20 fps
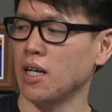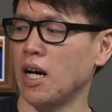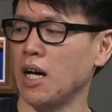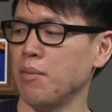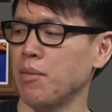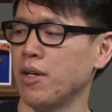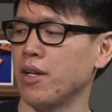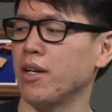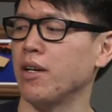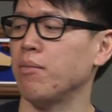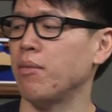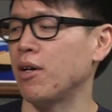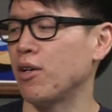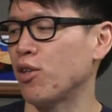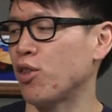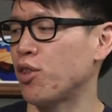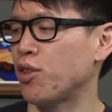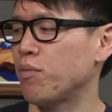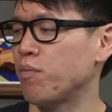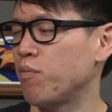I'm at
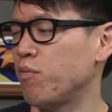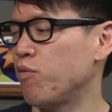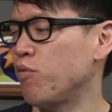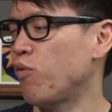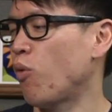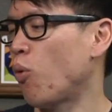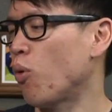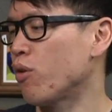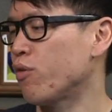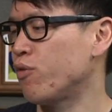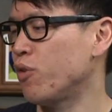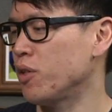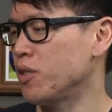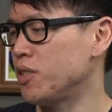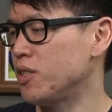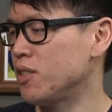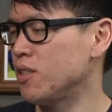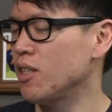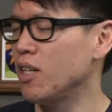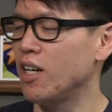about four
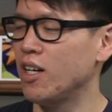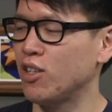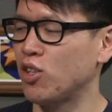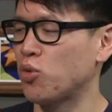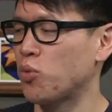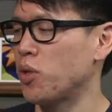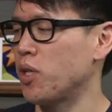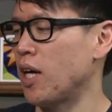foot, uh, three